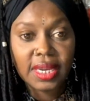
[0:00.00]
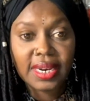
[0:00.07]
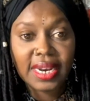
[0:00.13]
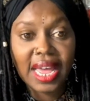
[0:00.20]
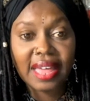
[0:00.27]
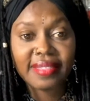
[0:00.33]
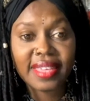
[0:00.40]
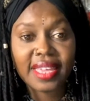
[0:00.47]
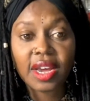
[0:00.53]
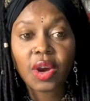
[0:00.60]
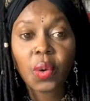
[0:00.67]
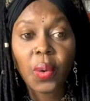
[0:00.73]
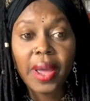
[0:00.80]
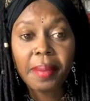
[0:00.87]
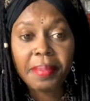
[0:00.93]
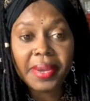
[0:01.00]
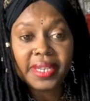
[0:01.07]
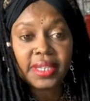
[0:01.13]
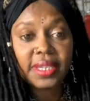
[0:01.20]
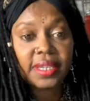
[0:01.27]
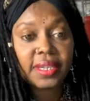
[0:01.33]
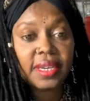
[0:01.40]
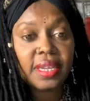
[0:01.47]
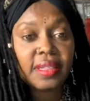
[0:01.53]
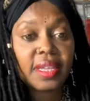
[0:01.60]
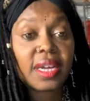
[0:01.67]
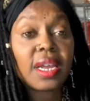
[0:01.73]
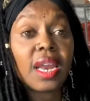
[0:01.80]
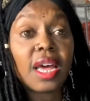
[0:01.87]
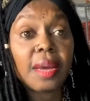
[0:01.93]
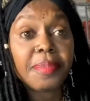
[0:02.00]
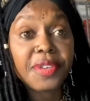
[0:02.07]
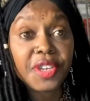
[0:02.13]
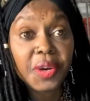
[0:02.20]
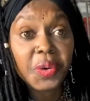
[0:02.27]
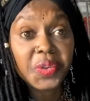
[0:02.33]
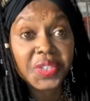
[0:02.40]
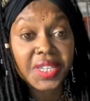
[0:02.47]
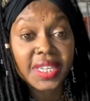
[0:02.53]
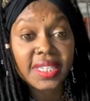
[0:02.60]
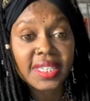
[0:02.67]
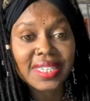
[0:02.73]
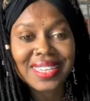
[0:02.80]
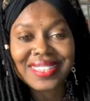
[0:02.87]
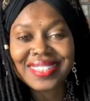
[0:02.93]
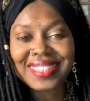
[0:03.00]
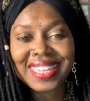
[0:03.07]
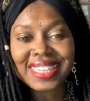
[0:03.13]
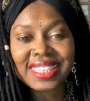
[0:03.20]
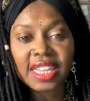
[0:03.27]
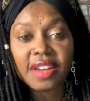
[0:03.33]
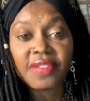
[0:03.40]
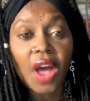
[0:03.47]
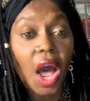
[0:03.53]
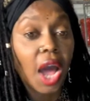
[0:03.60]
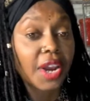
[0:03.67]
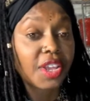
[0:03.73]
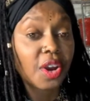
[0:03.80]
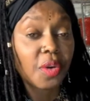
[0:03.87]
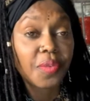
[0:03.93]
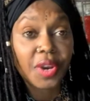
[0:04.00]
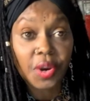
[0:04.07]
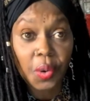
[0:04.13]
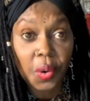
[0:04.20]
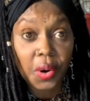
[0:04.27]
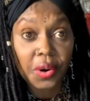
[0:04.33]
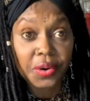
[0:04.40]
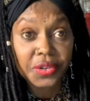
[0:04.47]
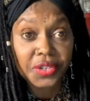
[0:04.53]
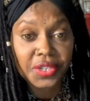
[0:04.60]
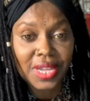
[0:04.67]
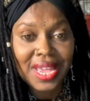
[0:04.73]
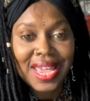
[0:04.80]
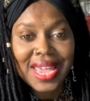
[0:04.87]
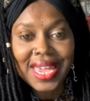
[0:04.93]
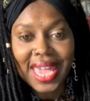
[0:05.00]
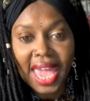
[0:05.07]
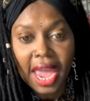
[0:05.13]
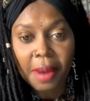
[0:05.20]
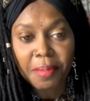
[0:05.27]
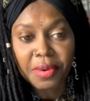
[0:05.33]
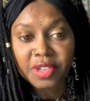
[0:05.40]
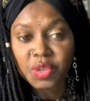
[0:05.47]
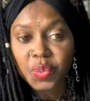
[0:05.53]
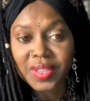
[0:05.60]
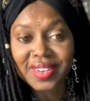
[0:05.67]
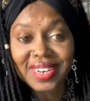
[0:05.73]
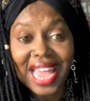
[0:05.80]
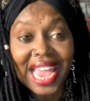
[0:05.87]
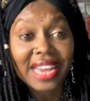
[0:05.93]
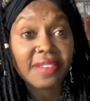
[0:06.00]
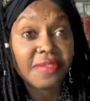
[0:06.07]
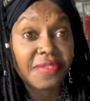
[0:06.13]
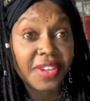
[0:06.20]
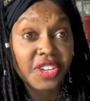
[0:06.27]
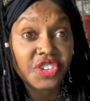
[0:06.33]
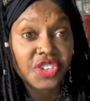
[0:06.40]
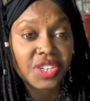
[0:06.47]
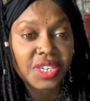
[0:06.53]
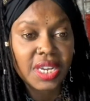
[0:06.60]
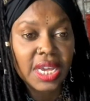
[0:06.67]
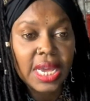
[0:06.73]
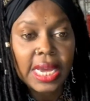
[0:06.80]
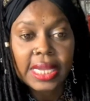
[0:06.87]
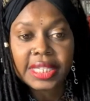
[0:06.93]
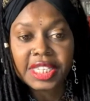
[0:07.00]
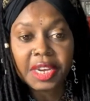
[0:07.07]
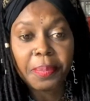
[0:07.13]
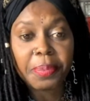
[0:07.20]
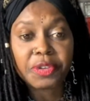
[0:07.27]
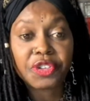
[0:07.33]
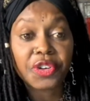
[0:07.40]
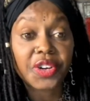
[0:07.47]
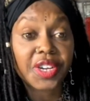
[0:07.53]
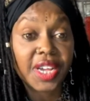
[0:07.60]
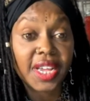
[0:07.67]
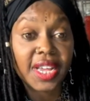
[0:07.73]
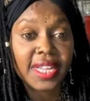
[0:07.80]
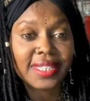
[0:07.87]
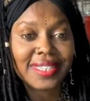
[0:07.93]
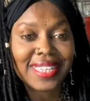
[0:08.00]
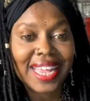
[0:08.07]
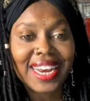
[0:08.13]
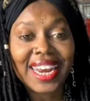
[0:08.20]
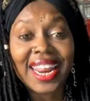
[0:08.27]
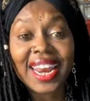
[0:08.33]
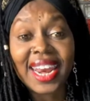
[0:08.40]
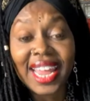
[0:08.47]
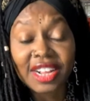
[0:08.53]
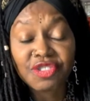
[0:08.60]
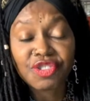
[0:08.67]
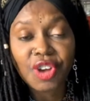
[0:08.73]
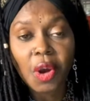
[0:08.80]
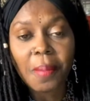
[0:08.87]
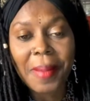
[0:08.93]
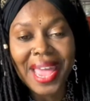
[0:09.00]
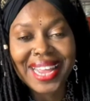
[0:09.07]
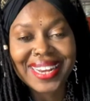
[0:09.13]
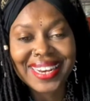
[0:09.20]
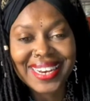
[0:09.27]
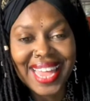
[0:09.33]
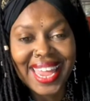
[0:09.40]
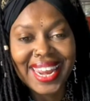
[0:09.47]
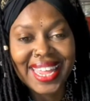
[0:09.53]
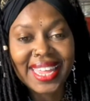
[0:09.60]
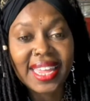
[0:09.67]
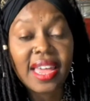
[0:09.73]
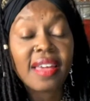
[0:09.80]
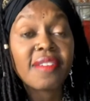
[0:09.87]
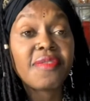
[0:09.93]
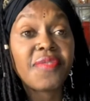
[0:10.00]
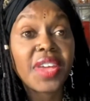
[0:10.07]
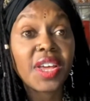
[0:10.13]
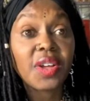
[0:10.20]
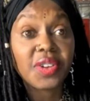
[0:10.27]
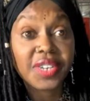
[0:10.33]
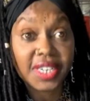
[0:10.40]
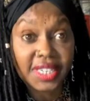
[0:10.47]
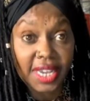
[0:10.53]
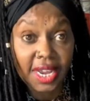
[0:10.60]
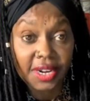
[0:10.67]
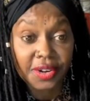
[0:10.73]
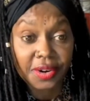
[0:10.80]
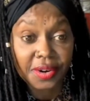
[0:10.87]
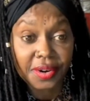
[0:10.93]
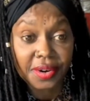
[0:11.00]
Now, the equipment the club uses consists of audio recorders, cameras with night vision, temperature guns, and an electromagnetic field detector.